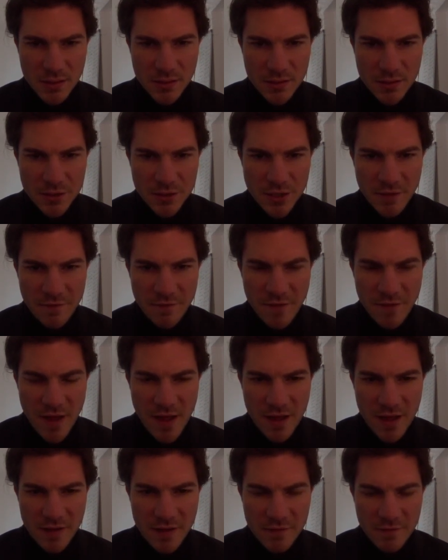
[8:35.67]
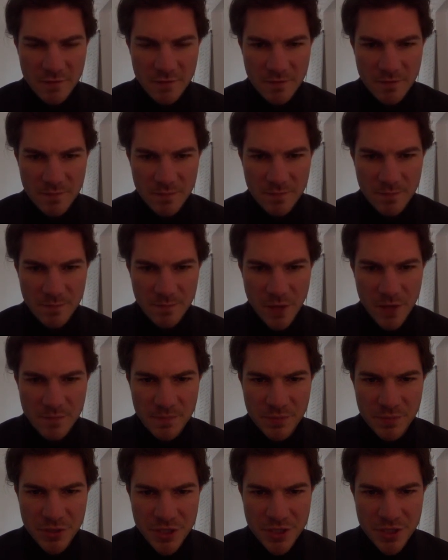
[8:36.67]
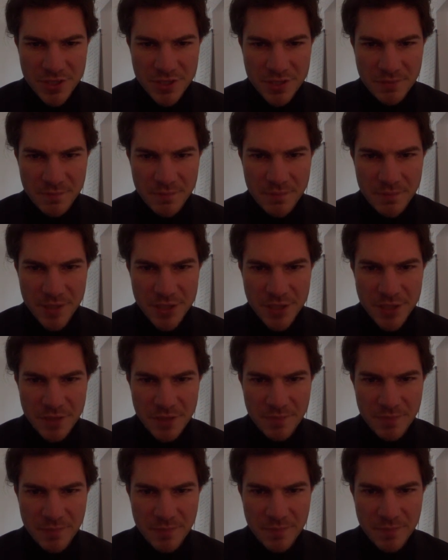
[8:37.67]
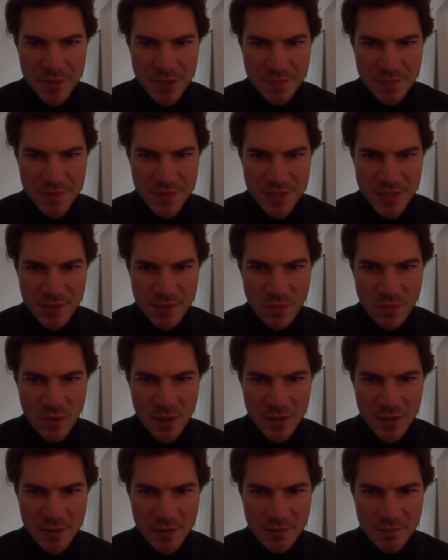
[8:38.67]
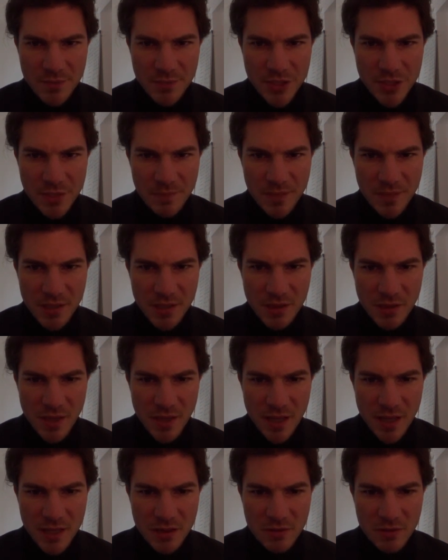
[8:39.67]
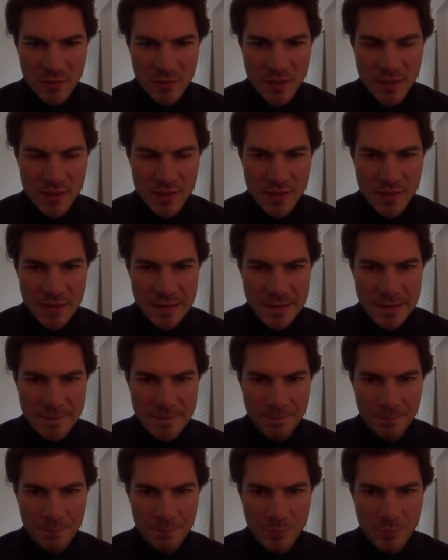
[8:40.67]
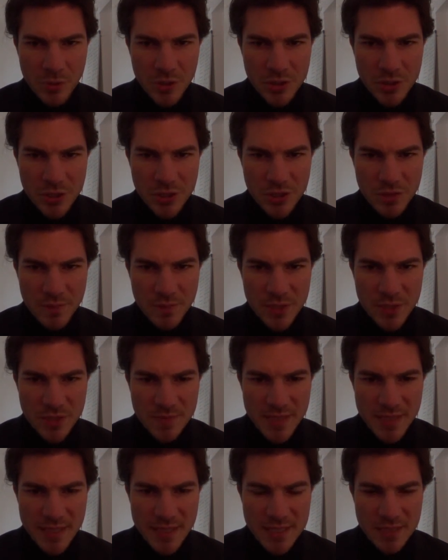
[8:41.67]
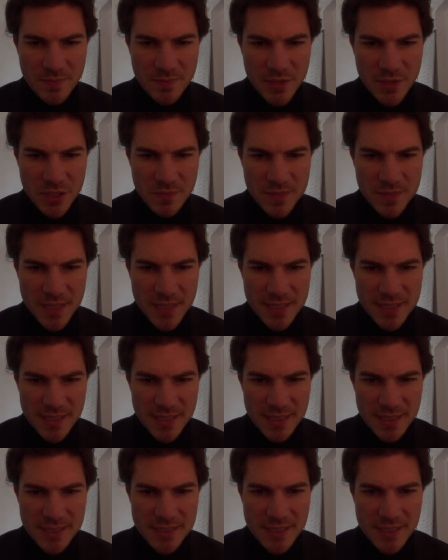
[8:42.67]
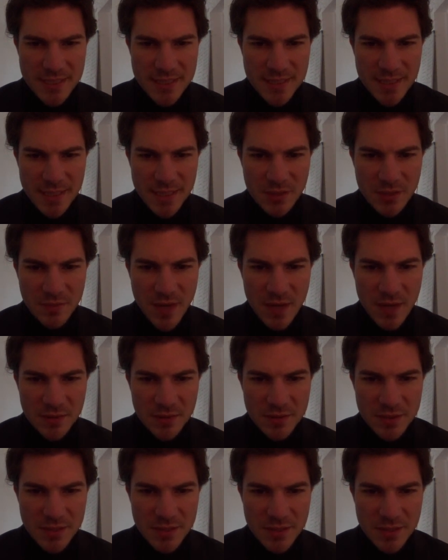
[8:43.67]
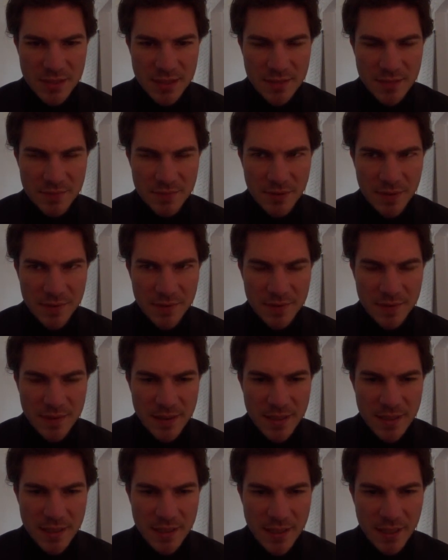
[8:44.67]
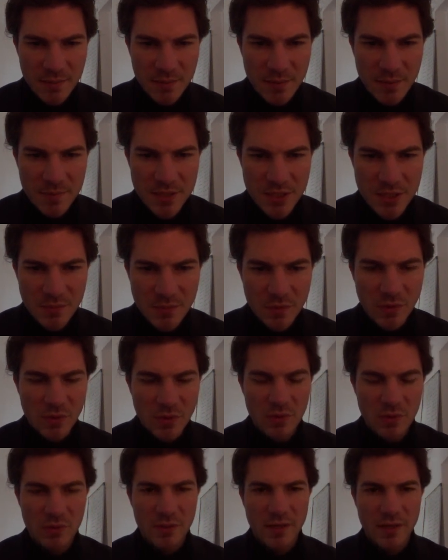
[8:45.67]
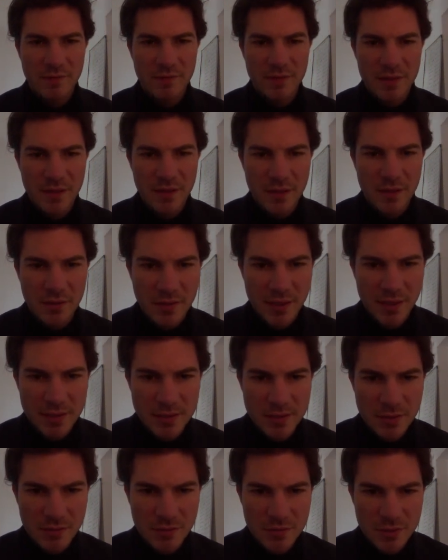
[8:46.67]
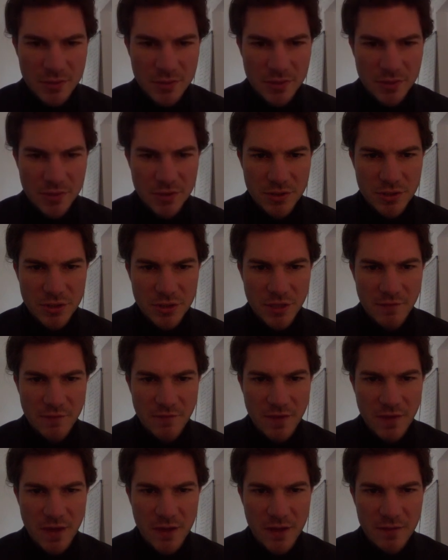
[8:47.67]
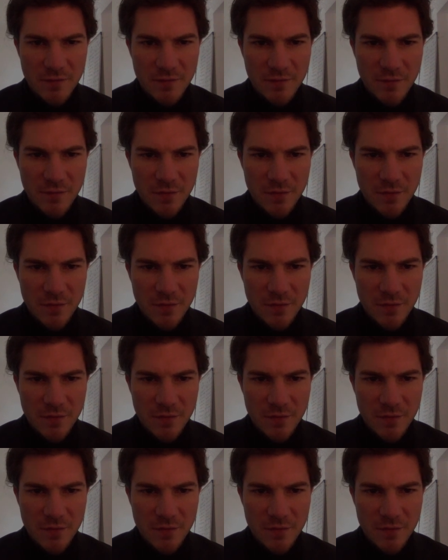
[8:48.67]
G5, pawn pushes, bishop C1, bishop A3, push, bishop takes, and he doesn't get around to the D pawn. My bishop will hold everything. Okay, so G5,